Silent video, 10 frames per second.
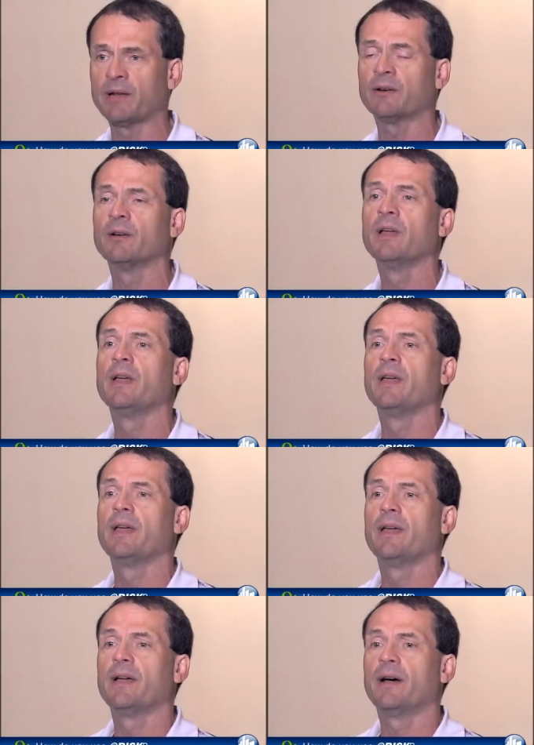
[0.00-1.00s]
manner.
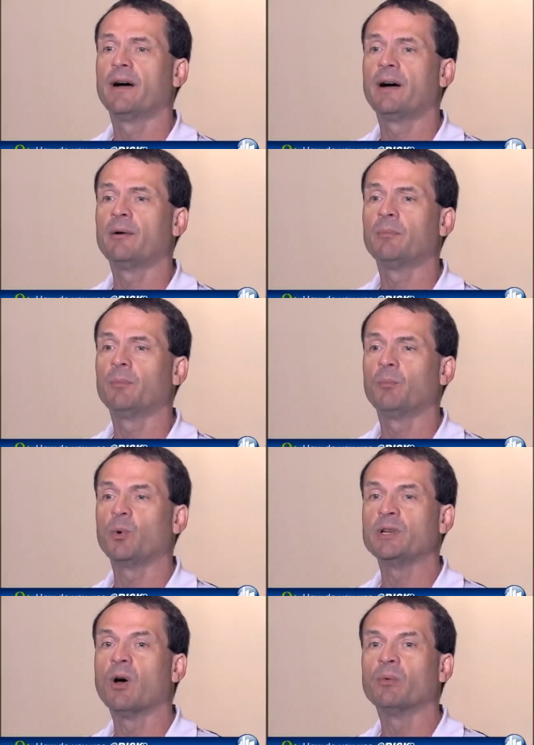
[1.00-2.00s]
Um,
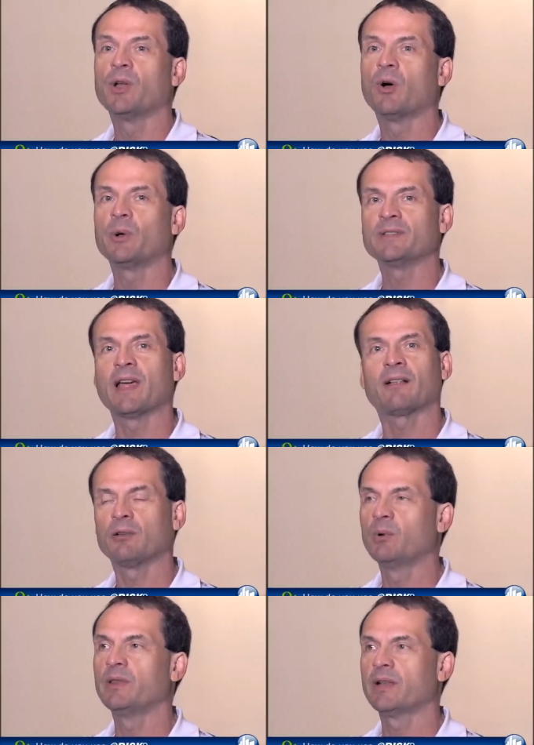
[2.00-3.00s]
we don't know
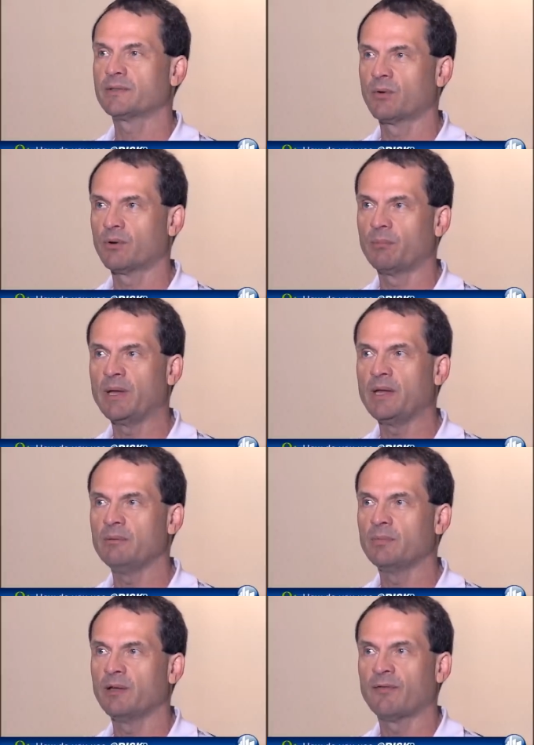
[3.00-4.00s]
exactly when that's going to
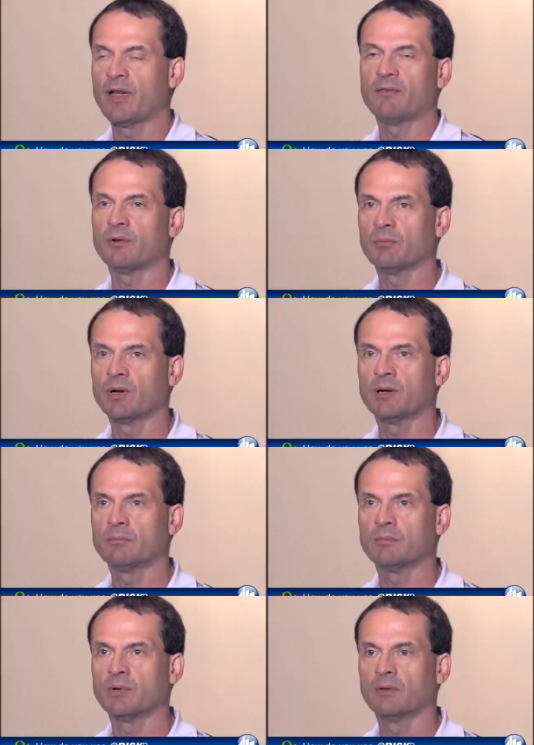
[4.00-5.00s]
be, if ever.
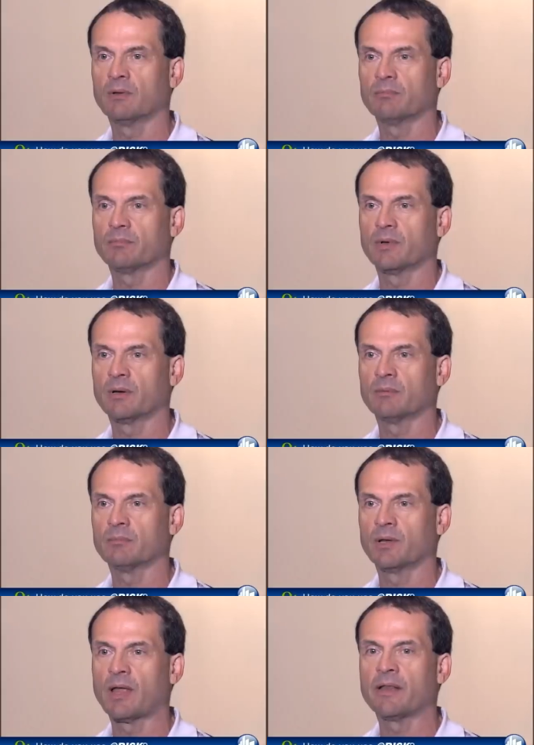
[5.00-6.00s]
Um,
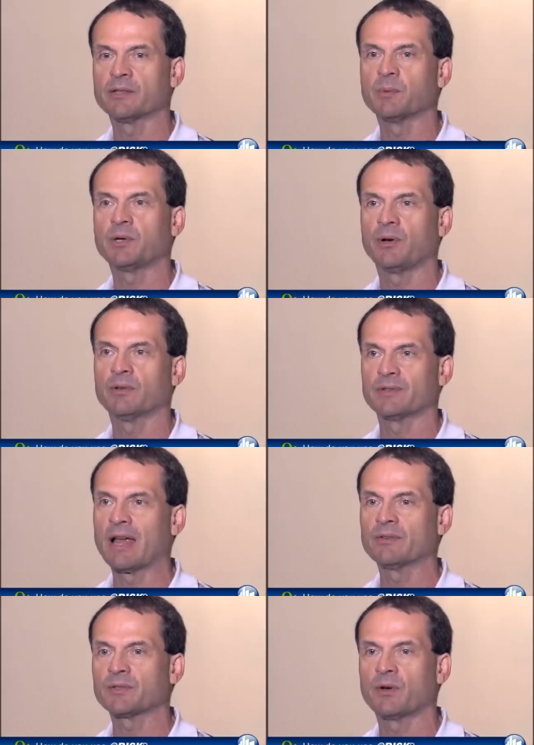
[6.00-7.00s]
um, a lot of this material is
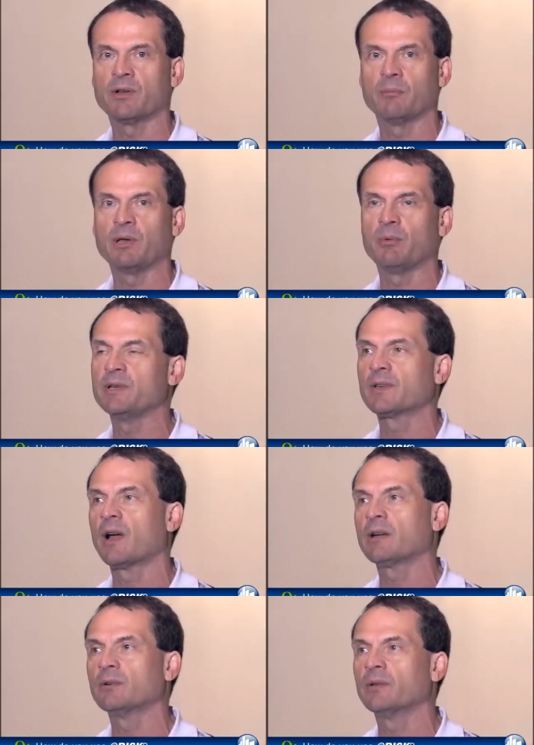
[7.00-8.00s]
now starting to be
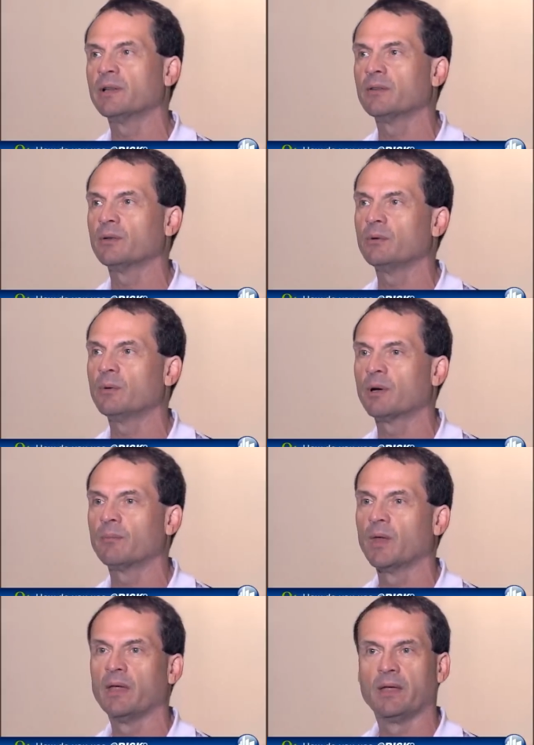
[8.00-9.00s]
recycled into,
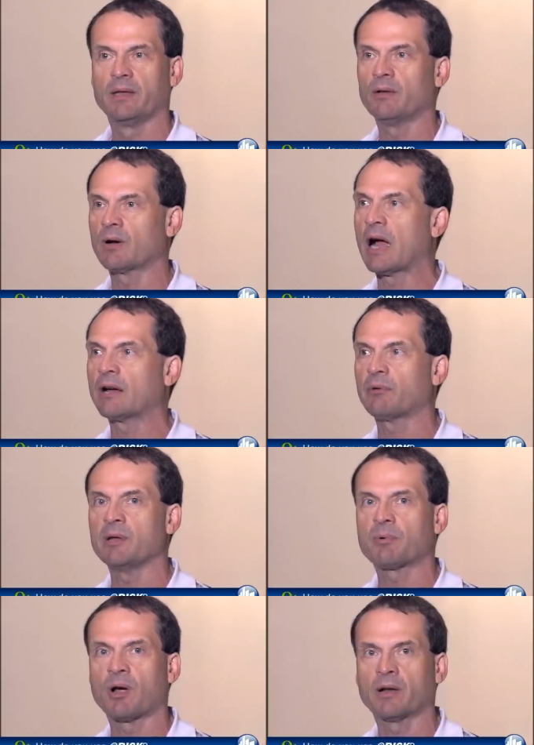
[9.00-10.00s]
um, you know,
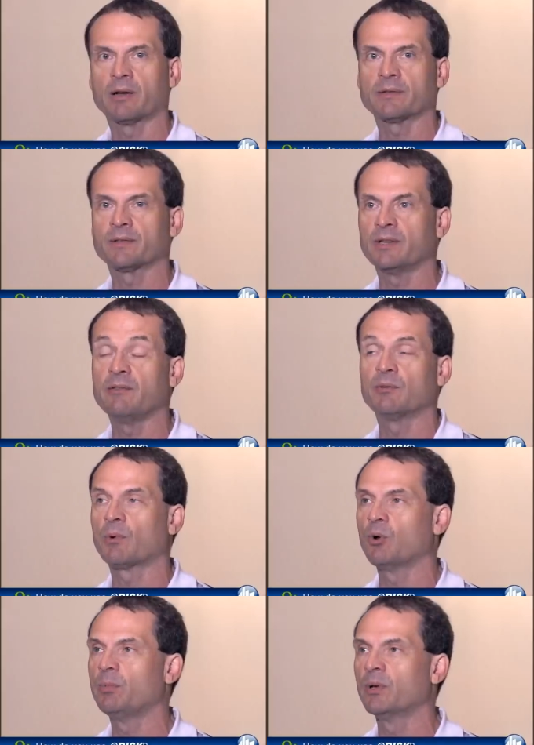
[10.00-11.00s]
concrete products and even
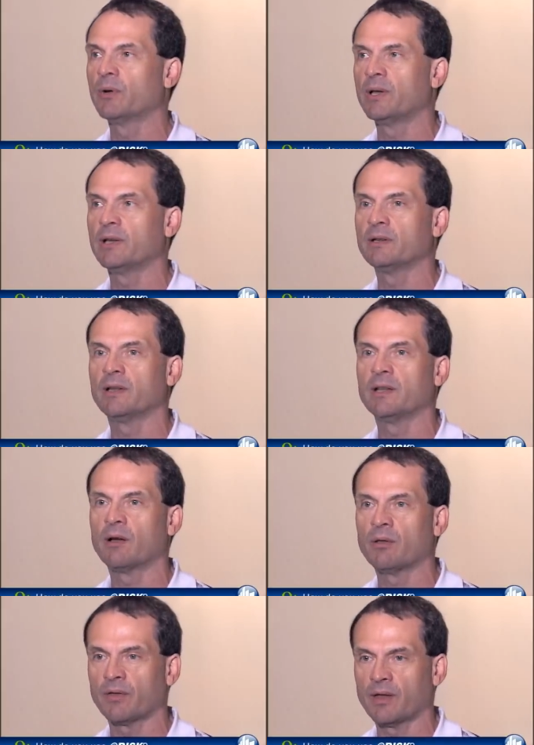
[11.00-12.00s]
road building and, and
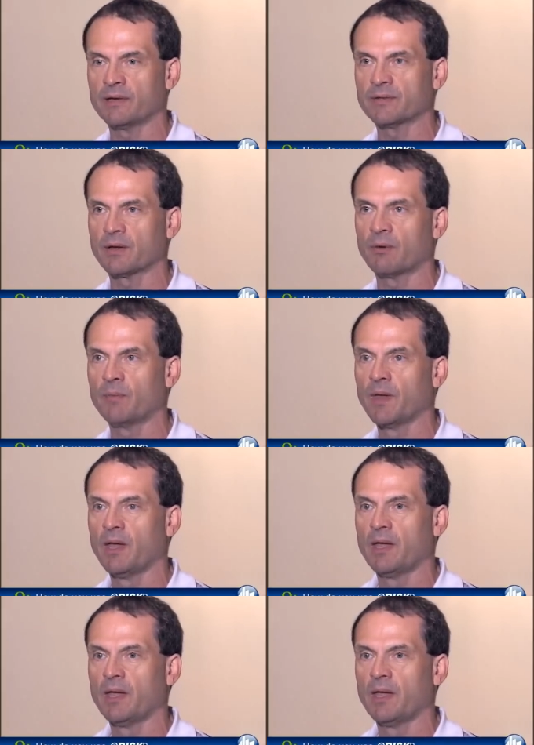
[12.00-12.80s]
other things. So